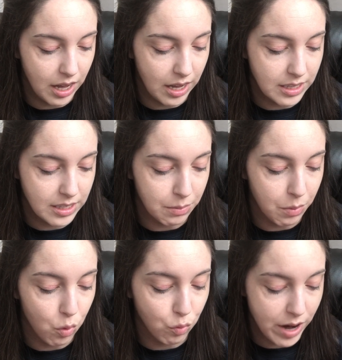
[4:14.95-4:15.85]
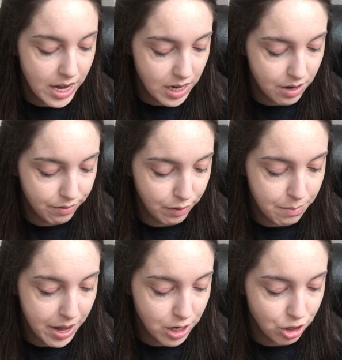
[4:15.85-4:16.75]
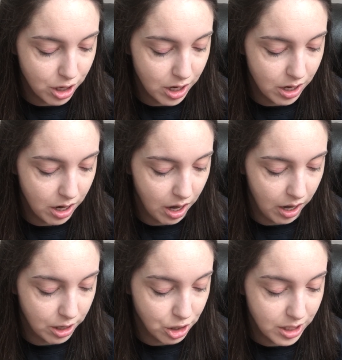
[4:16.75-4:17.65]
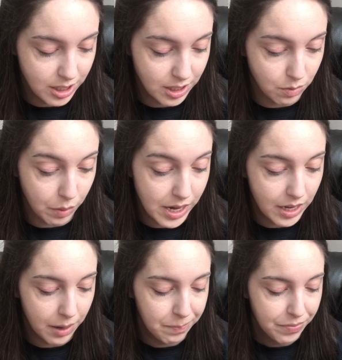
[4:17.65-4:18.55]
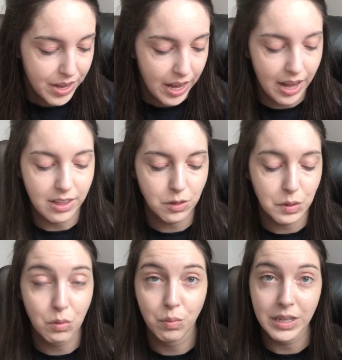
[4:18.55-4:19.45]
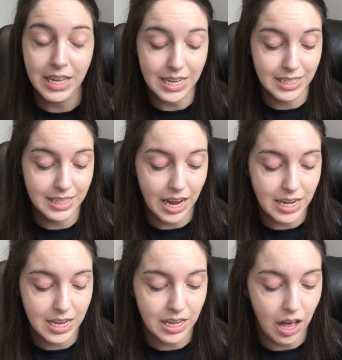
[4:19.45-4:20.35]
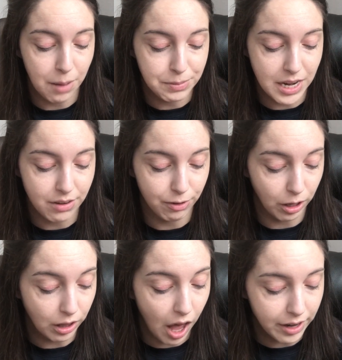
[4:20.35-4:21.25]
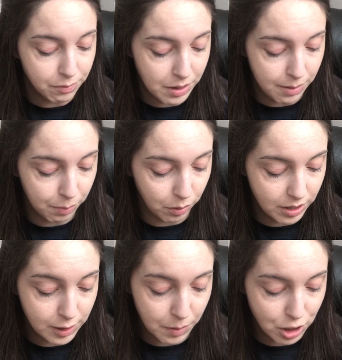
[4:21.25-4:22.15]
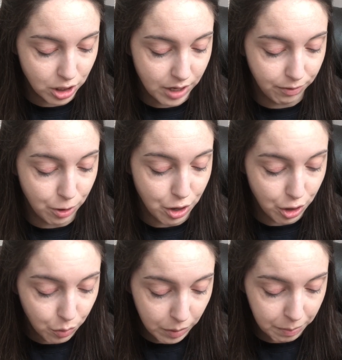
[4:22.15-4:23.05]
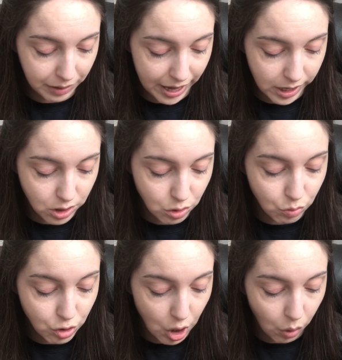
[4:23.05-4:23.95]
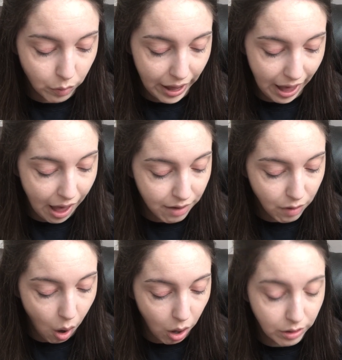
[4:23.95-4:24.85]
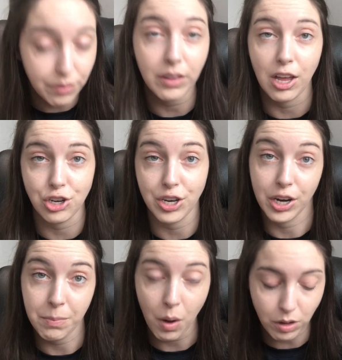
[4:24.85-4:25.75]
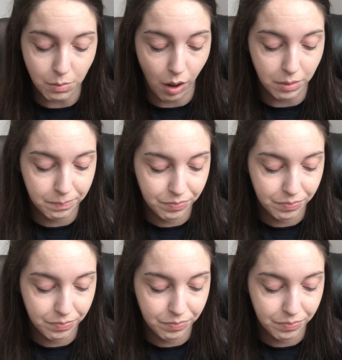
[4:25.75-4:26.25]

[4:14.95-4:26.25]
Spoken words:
some raid information just this week, and this was a really exciting update for a lot of people, especially for newer players who don't have all of the legendary Pokemon.